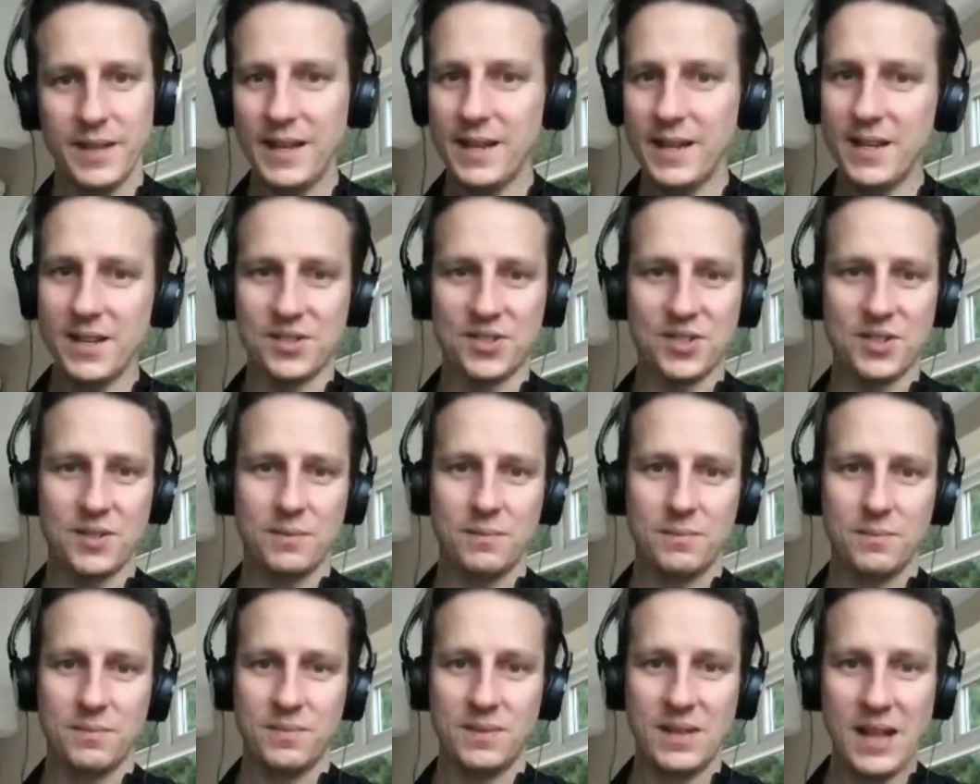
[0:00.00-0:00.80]
It
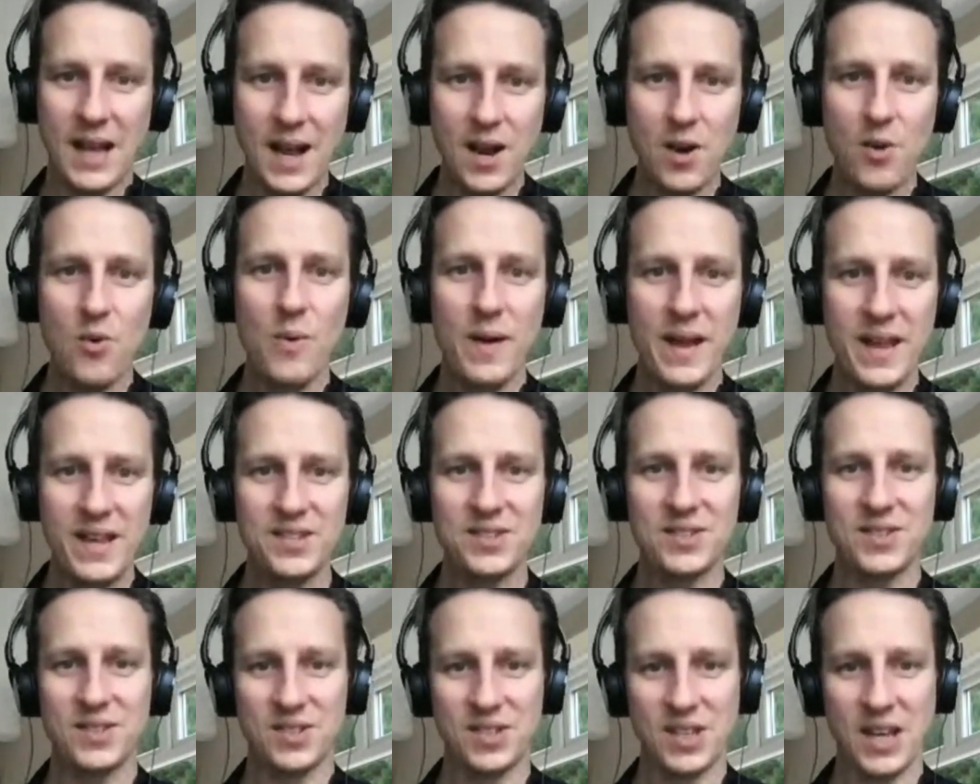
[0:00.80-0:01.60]
is. Now
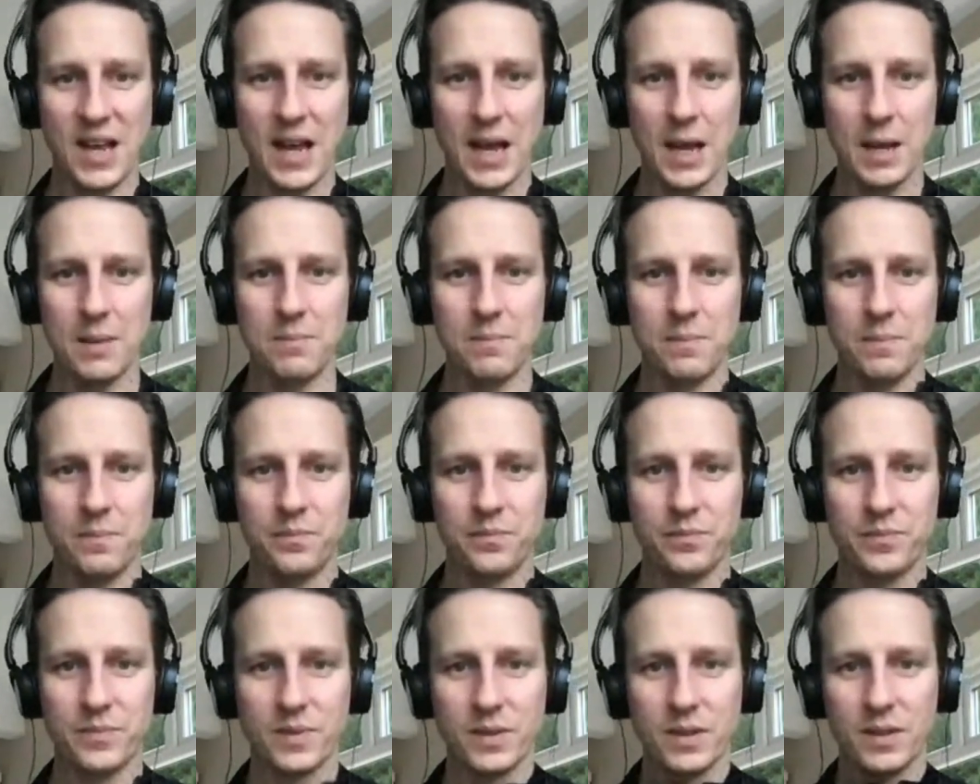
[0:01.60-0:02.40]
is the time
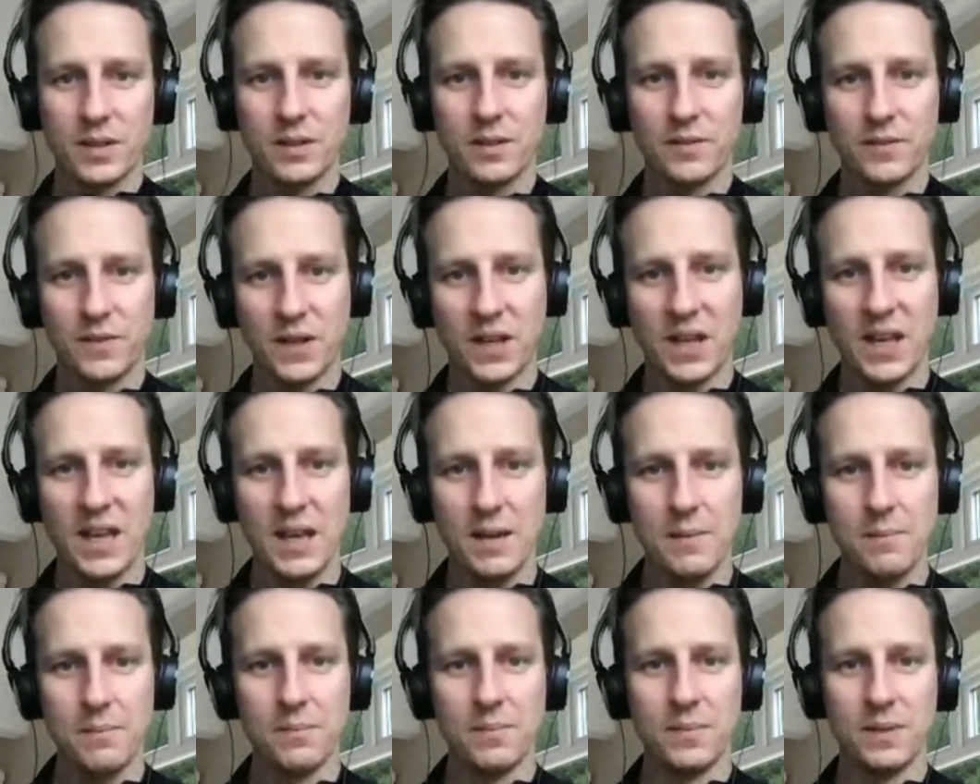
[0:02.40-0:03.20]
for
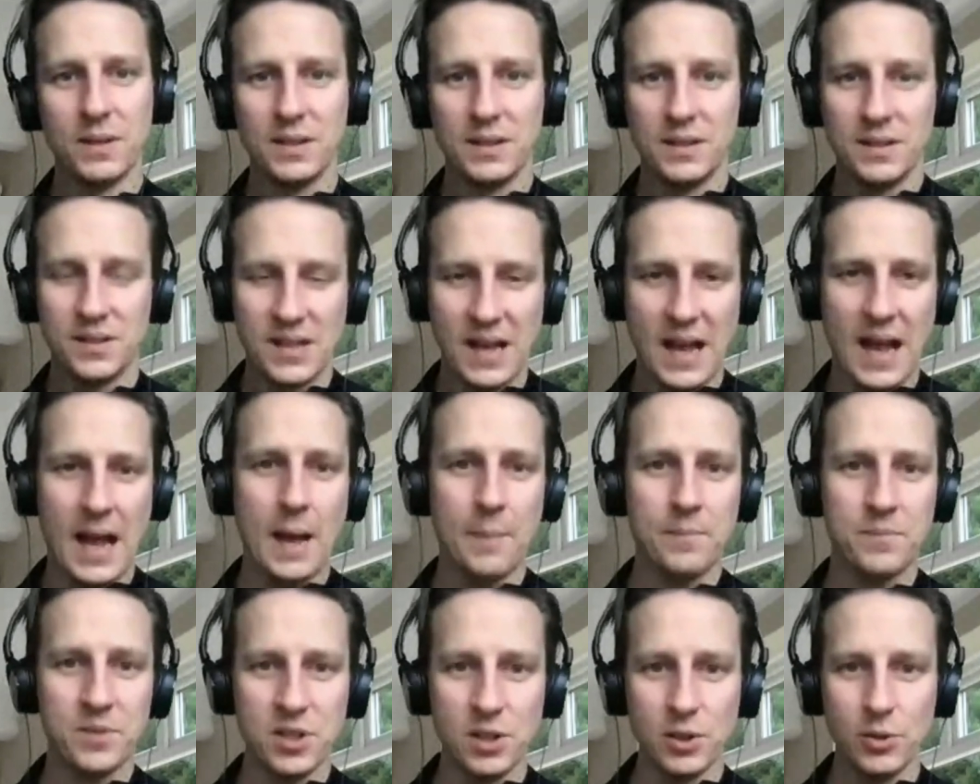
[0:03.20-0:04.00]
Kim to
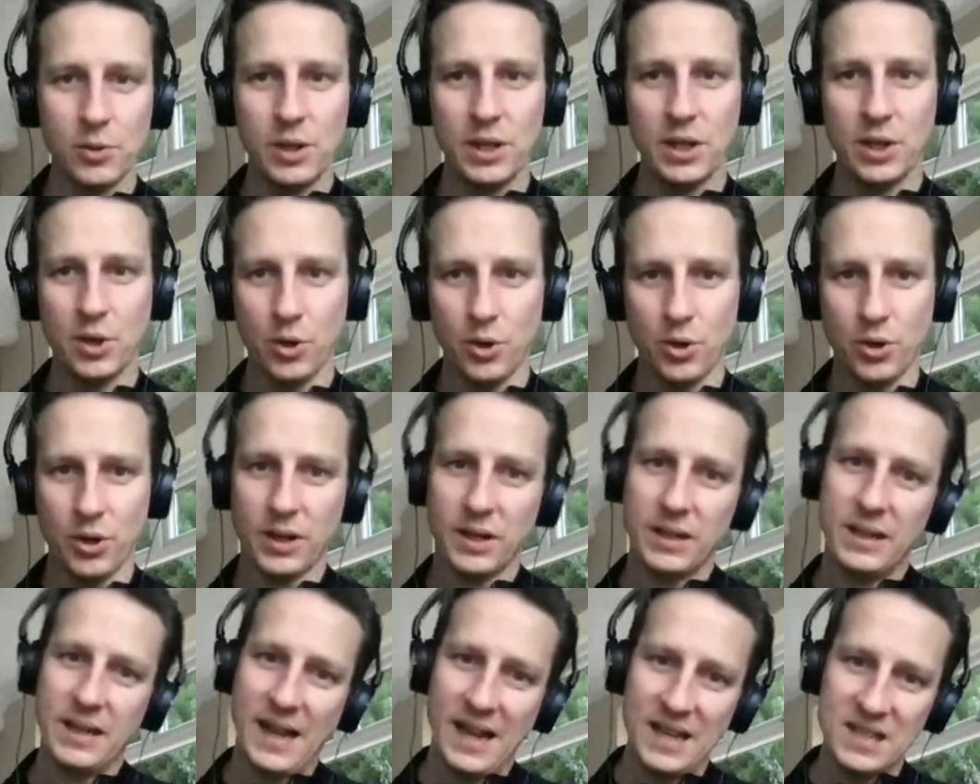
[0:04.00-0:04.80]
absolutely
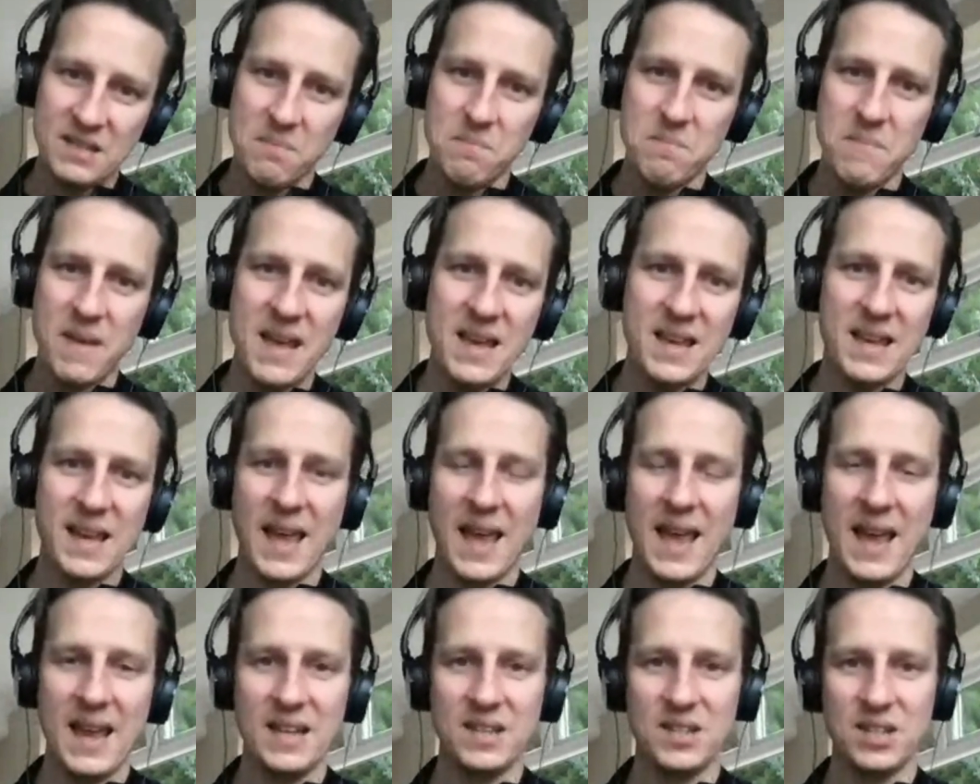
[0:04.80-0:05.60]
cook and to
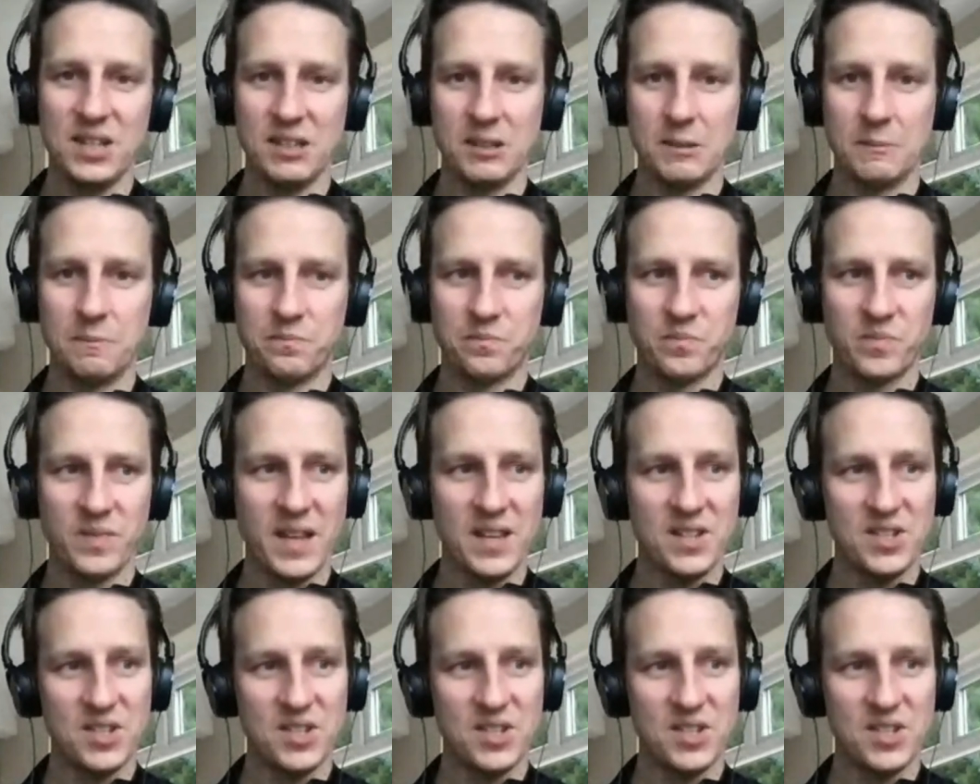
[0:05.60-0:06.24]
make a deal.